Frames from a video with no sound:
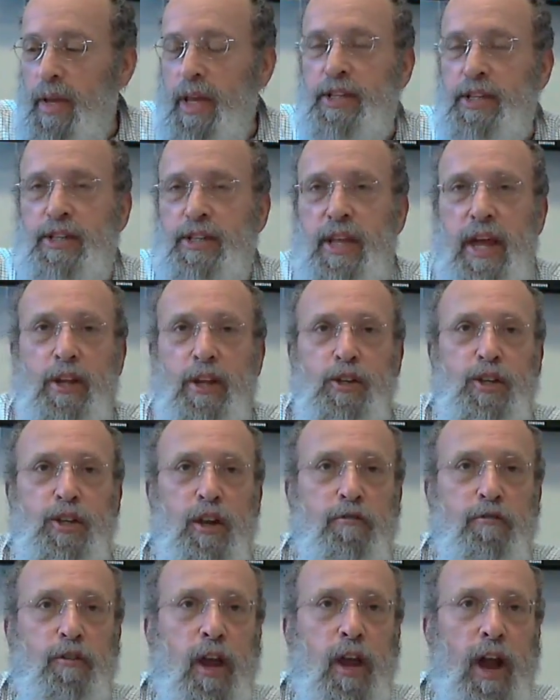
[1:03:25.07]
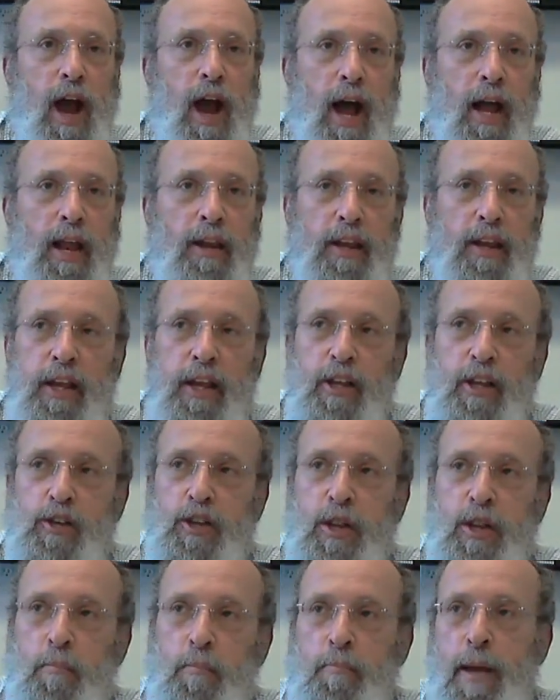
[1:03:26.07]
it's not as if God is
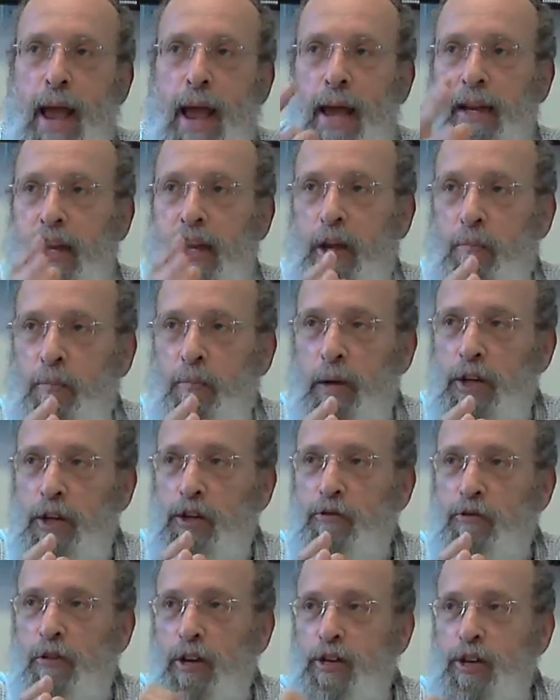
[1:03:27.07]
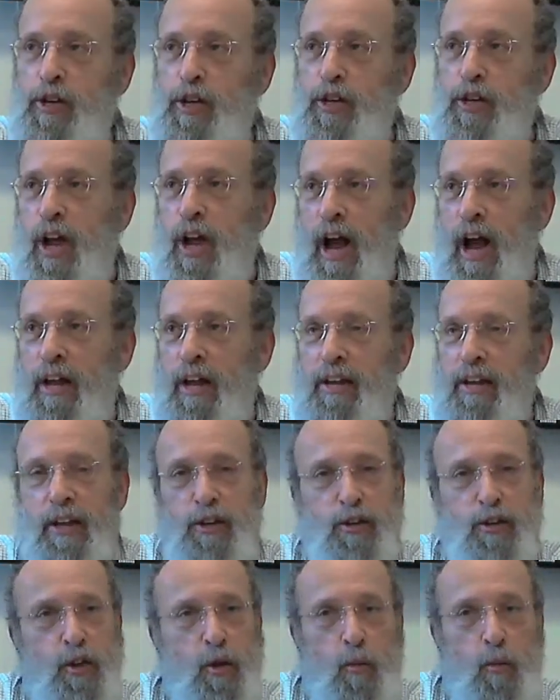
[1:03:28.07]
the man image versus God
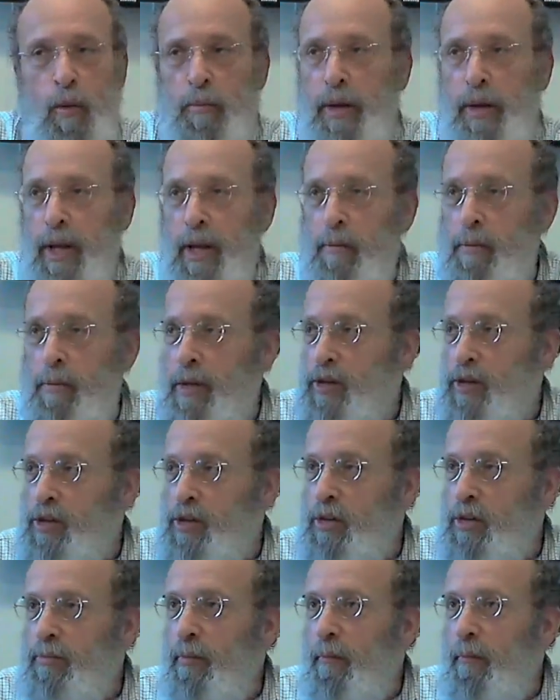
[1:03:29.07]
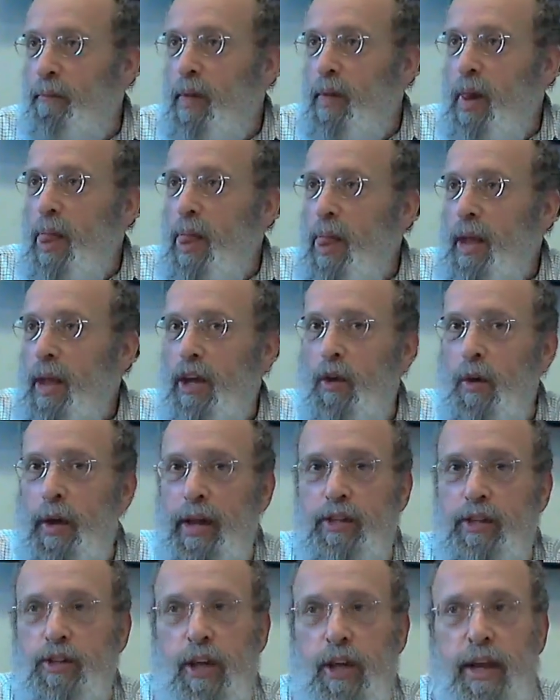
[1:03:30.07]
is the woman image.
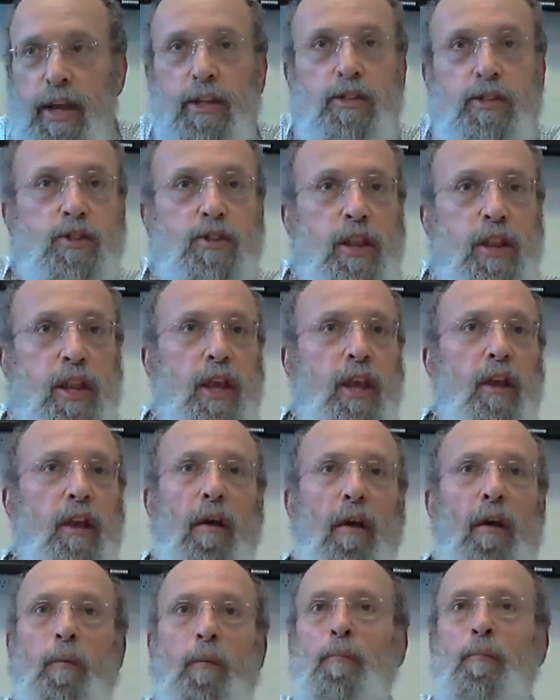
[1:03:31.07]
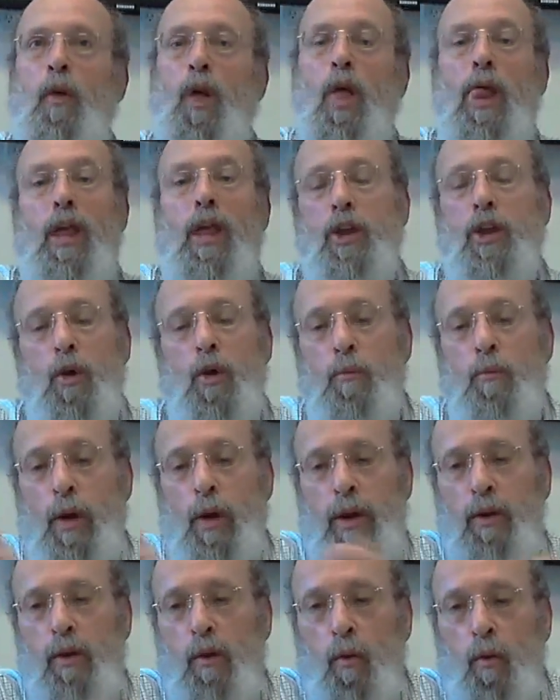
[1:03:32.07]
It's the
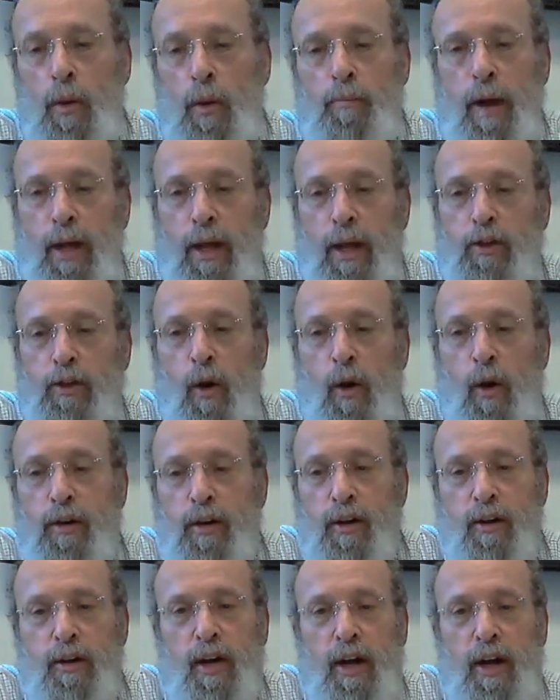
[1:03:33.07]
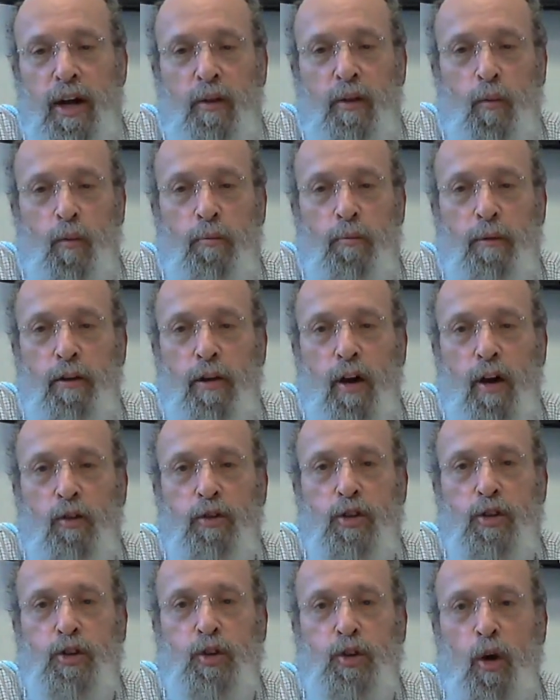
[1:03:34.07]
when my daughter, my
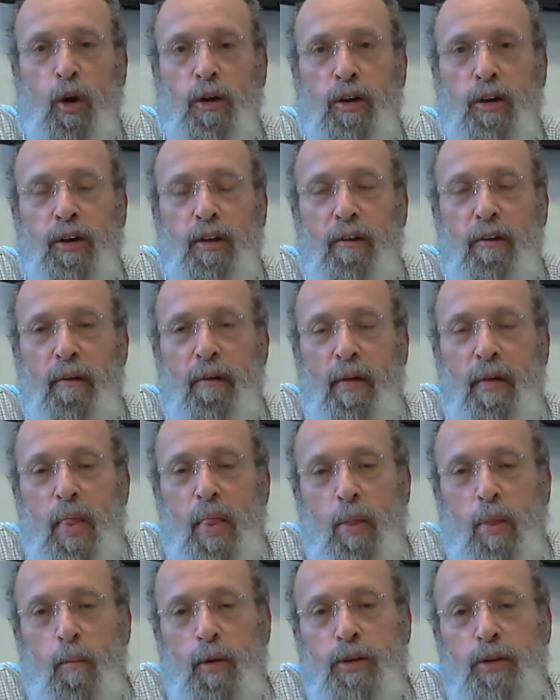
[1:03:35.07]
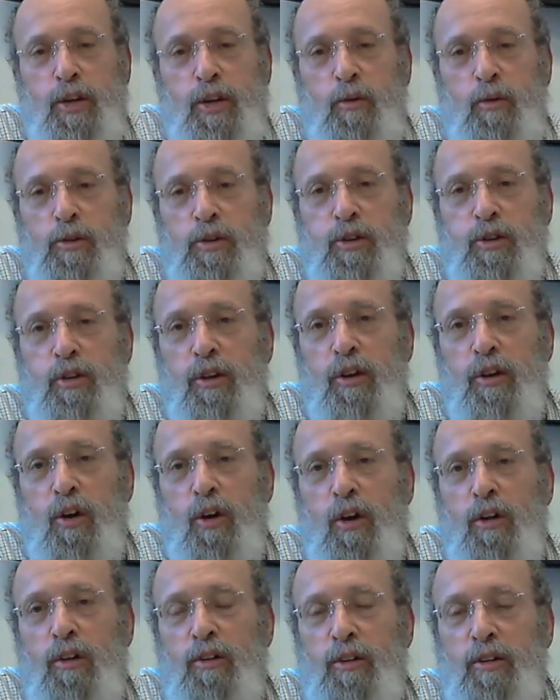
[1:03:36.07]
oldest daughter, when she was a little
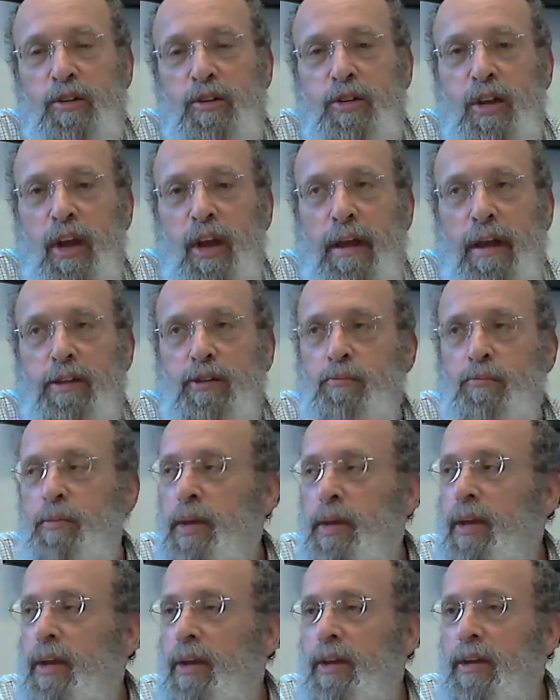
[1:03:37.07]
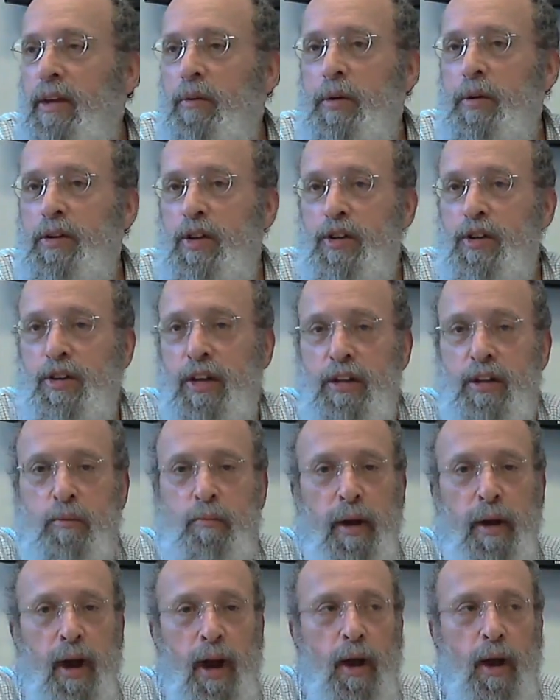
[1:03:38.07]
girl, and she asked me, she said to
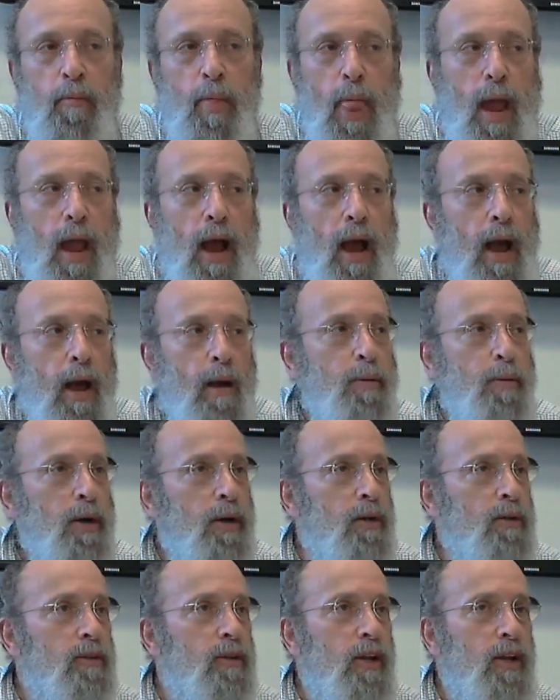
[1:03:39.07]
me, Abba,